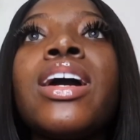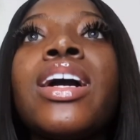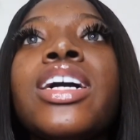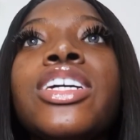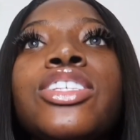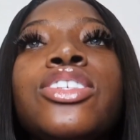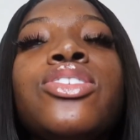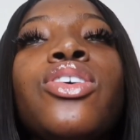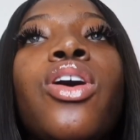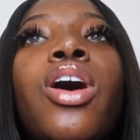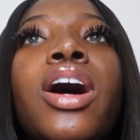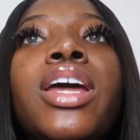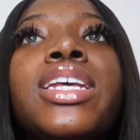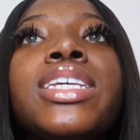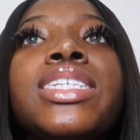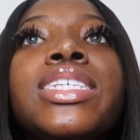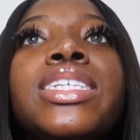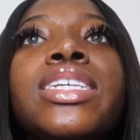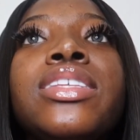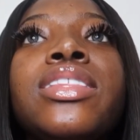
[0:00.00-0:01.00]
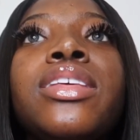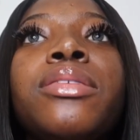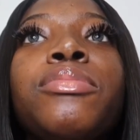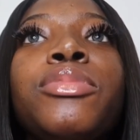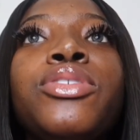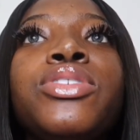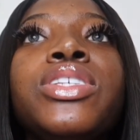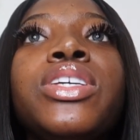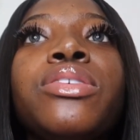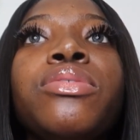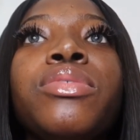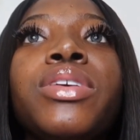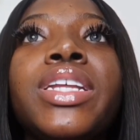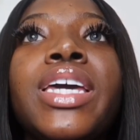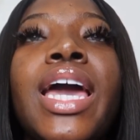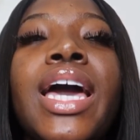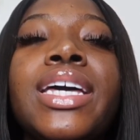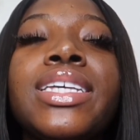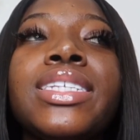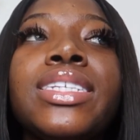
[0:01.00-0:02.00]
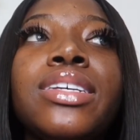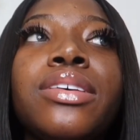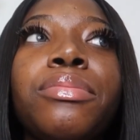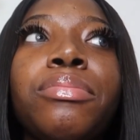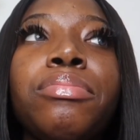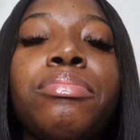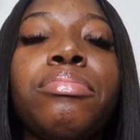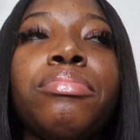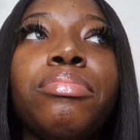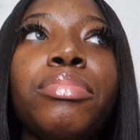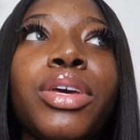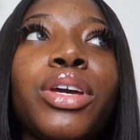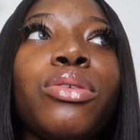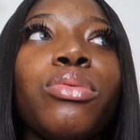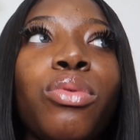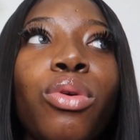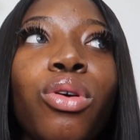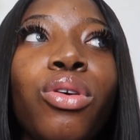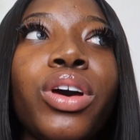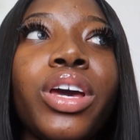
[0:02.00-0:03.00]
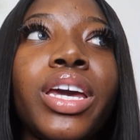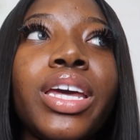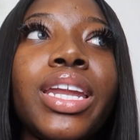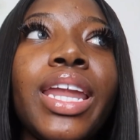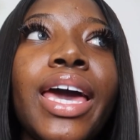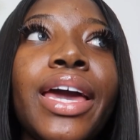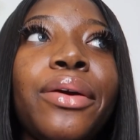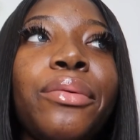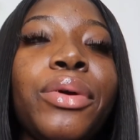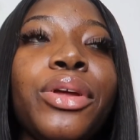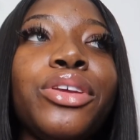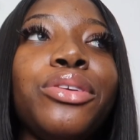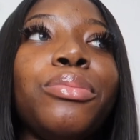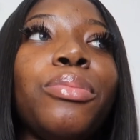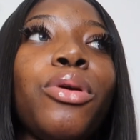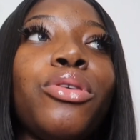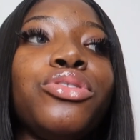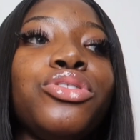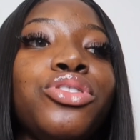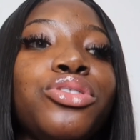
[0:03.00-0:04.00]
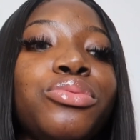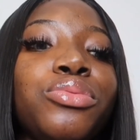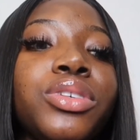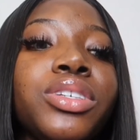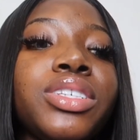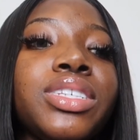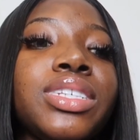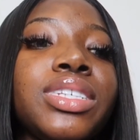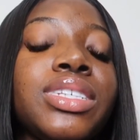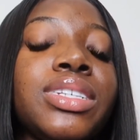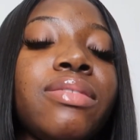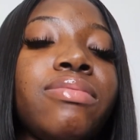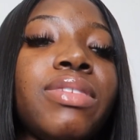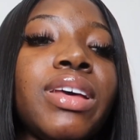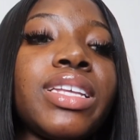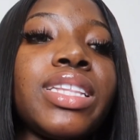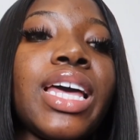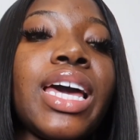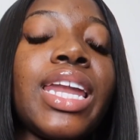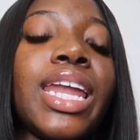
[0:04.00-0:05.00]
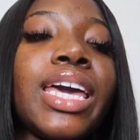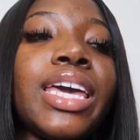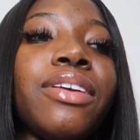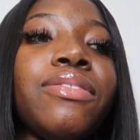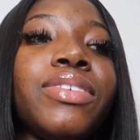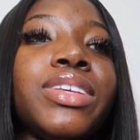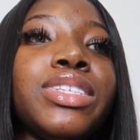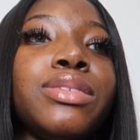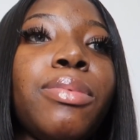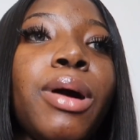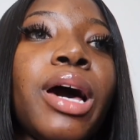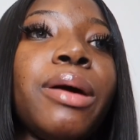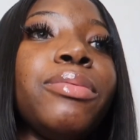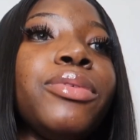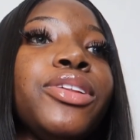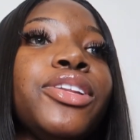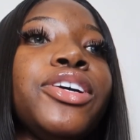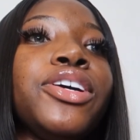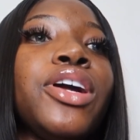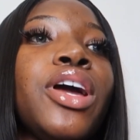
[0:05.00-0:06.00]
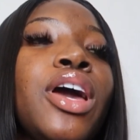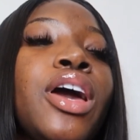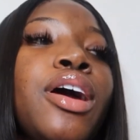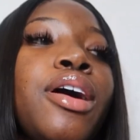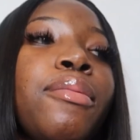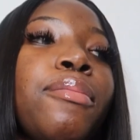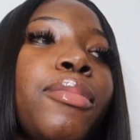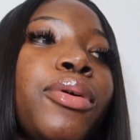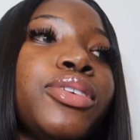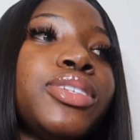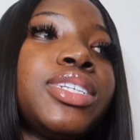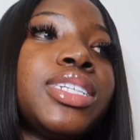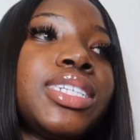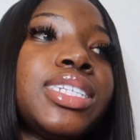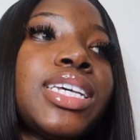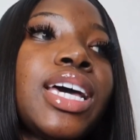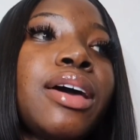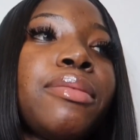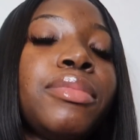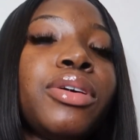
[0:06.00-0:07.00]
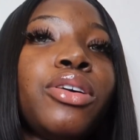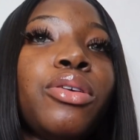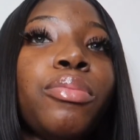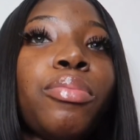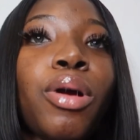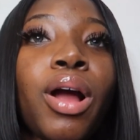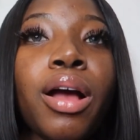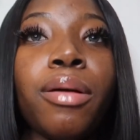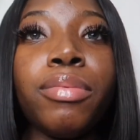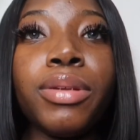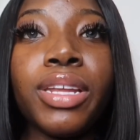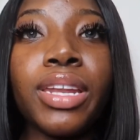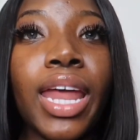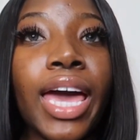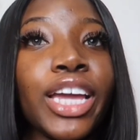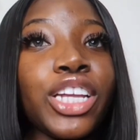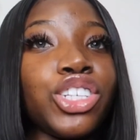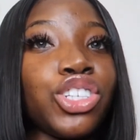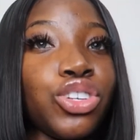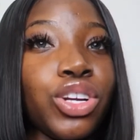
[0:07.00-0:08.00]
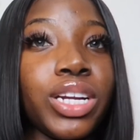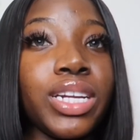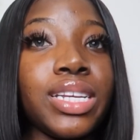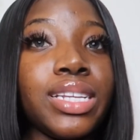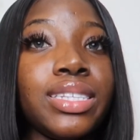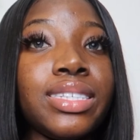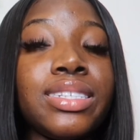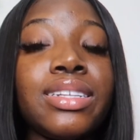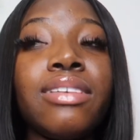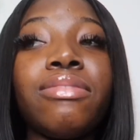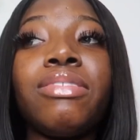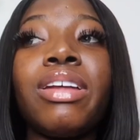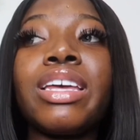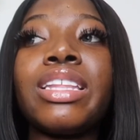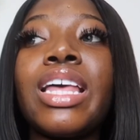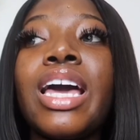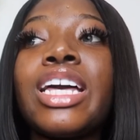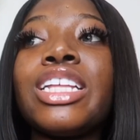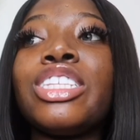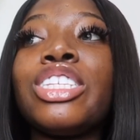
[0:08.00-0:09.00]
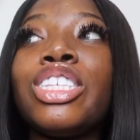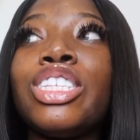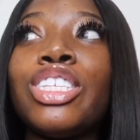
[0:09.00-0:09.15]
Cause you know, honestly, the music really has a big role in like when you post your reels and stuff like that. Like if it's popular, most of the time it will probably like trend and stuff like that.